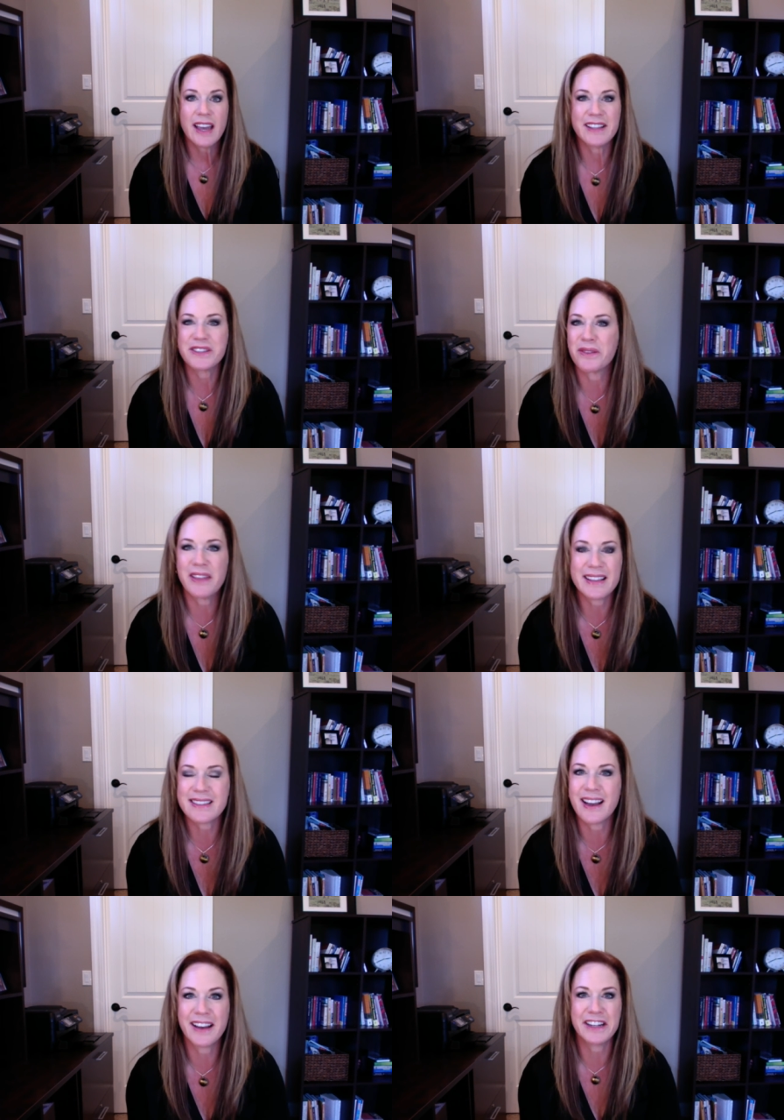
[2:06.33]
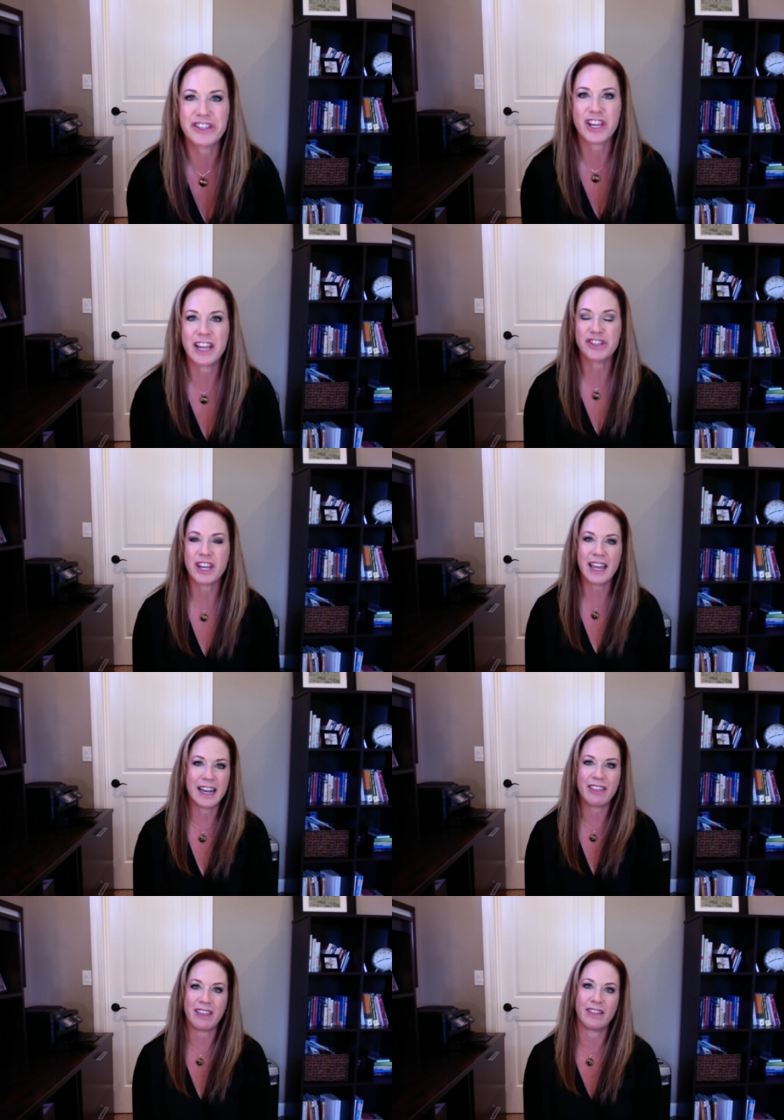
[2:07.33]
and so that's not going to change
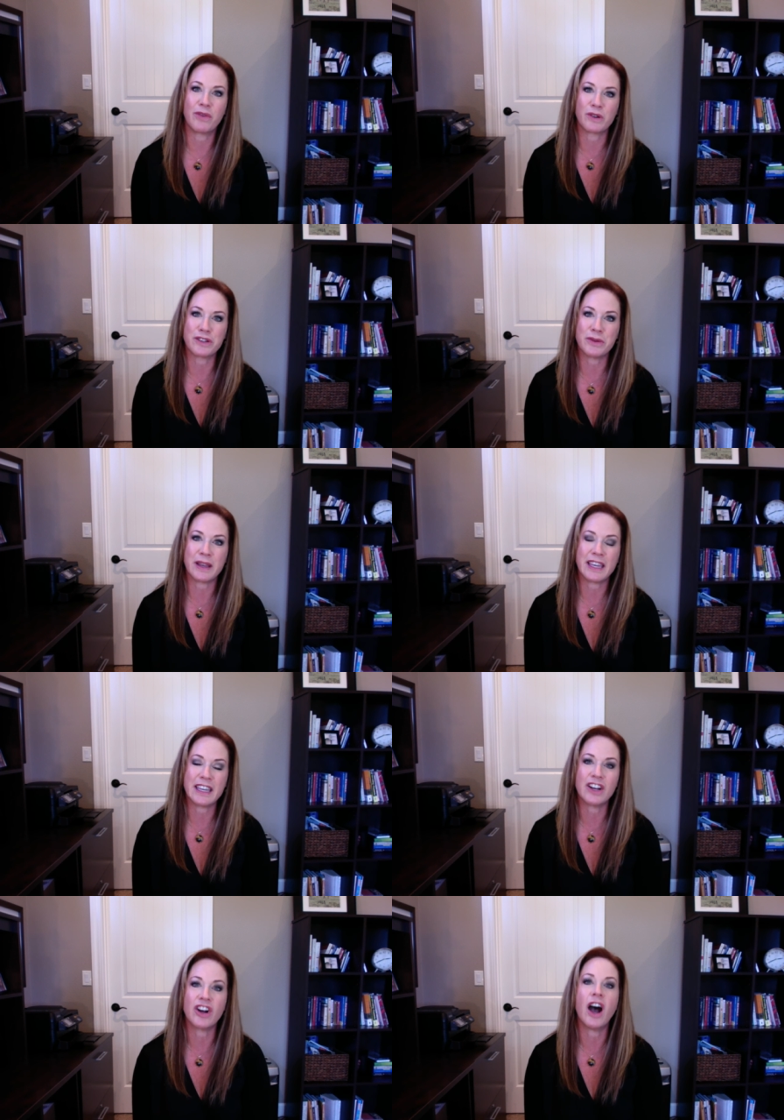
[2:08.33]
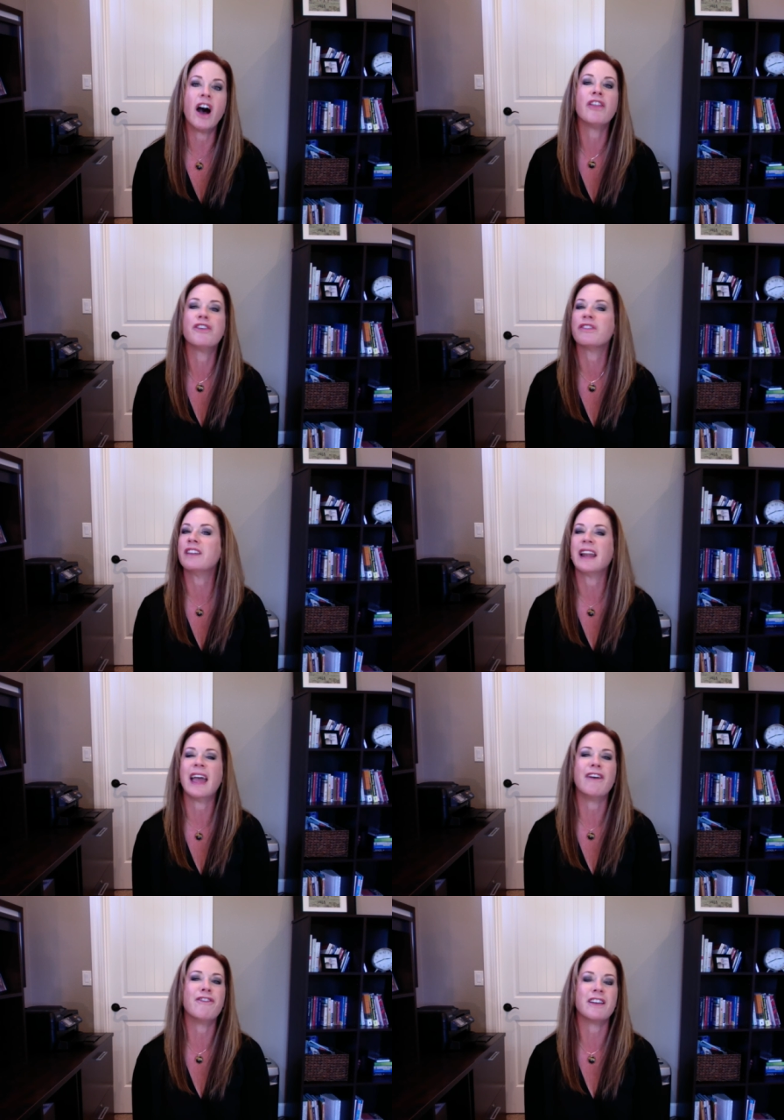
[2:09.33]
anything that we're doing here, other than
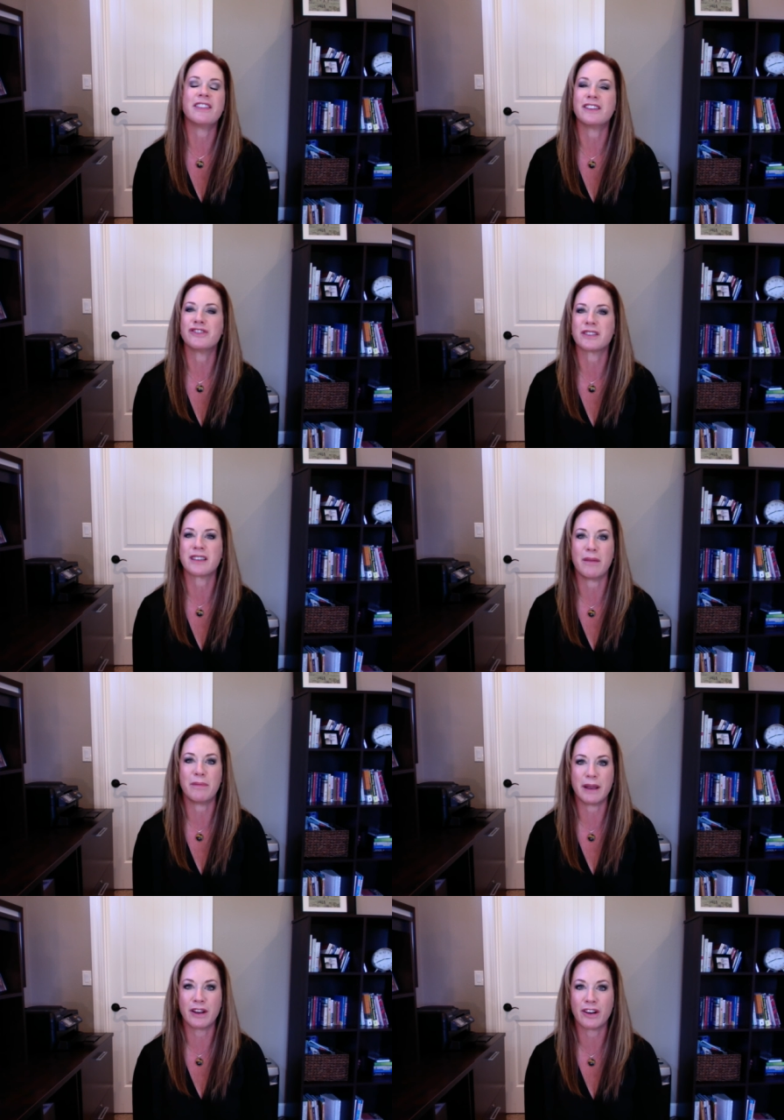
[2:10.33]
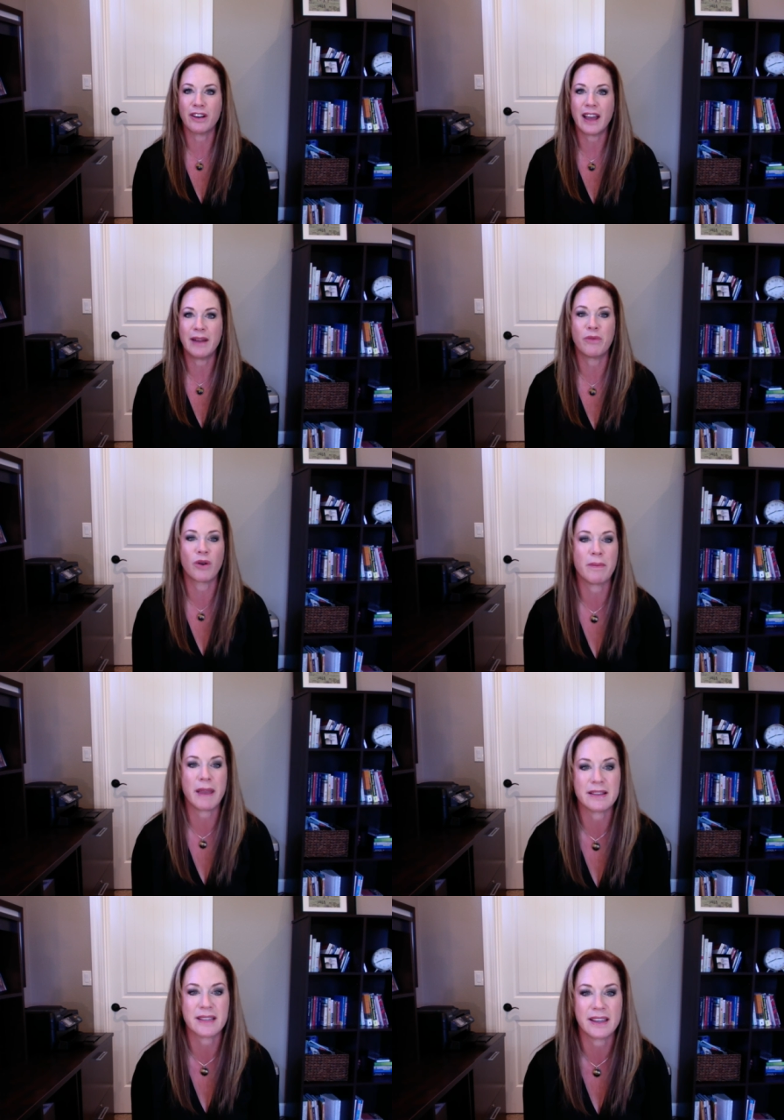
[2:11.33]
everything just got bigger and more
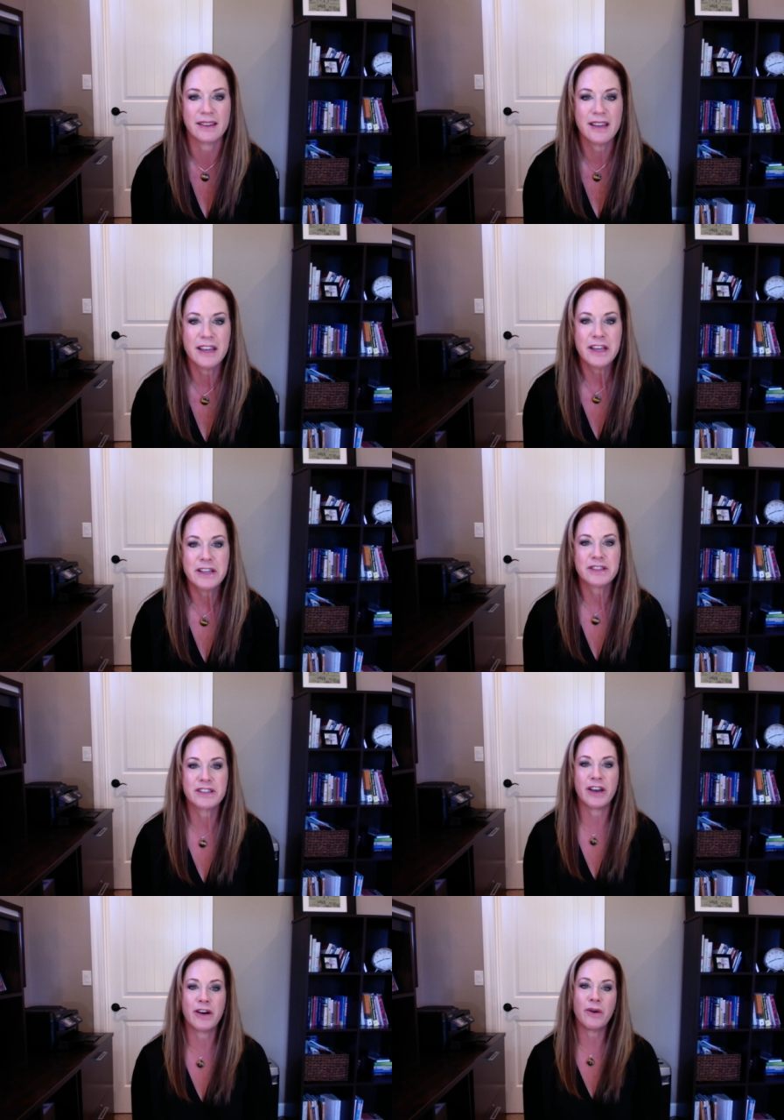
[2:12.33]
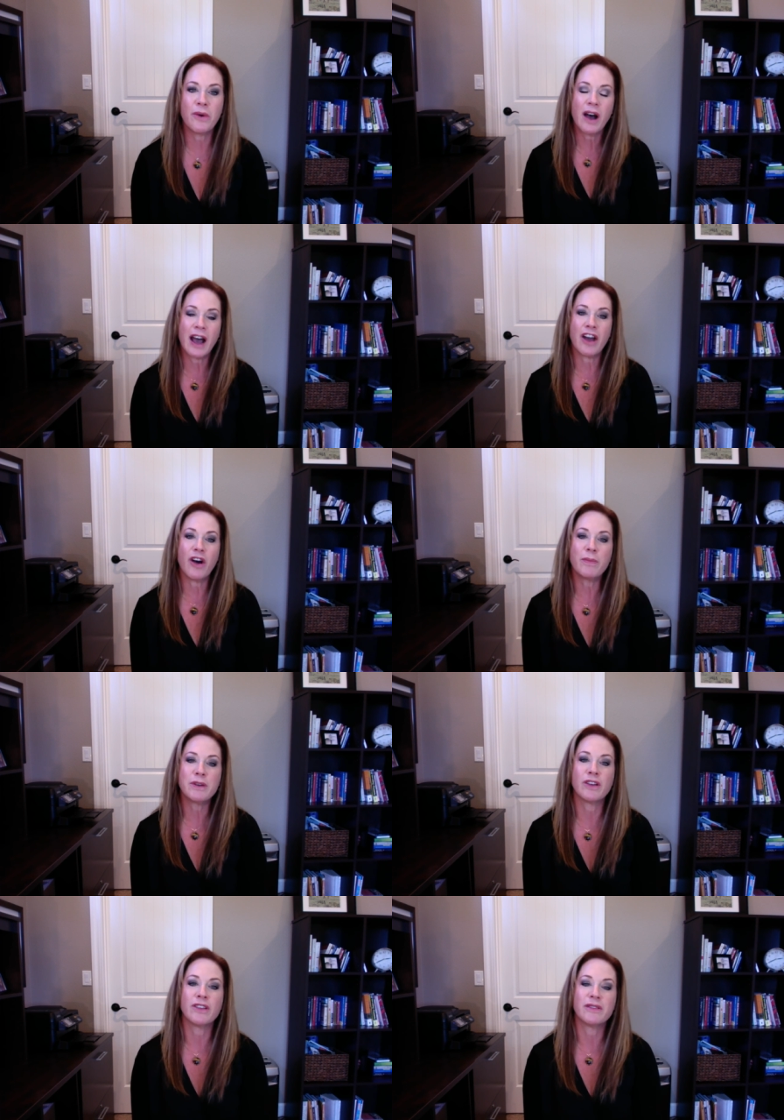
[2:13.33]
amazing. So I hope
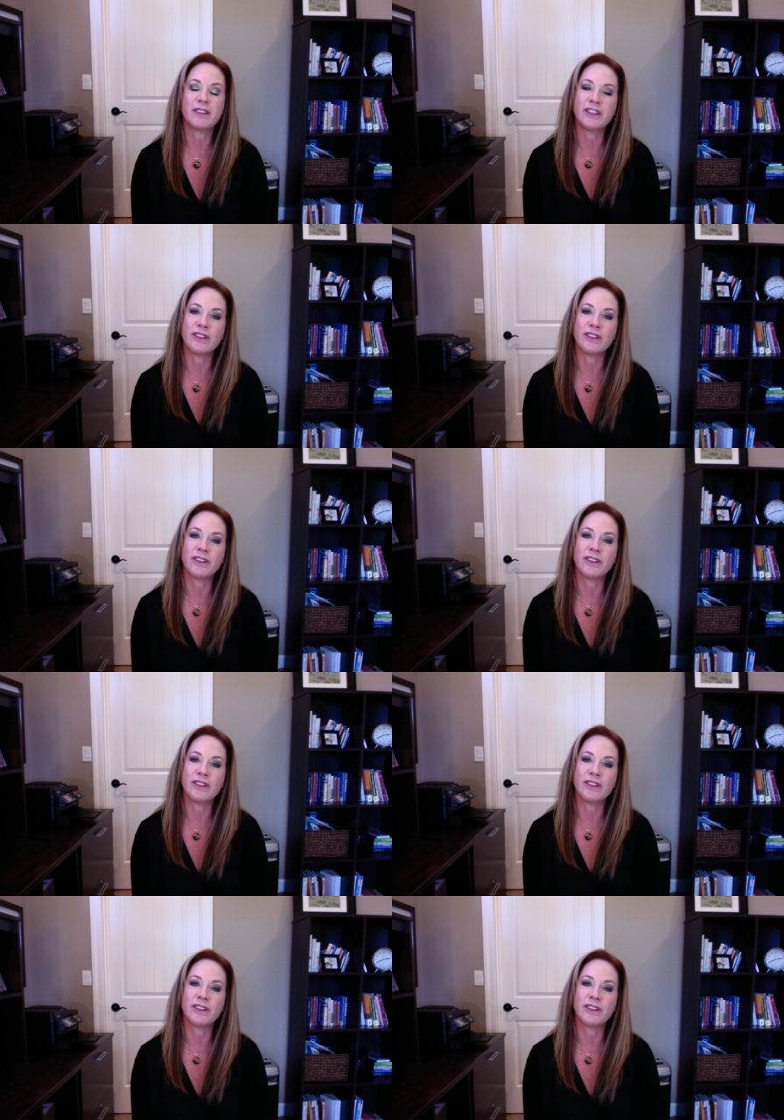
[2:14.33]
you'll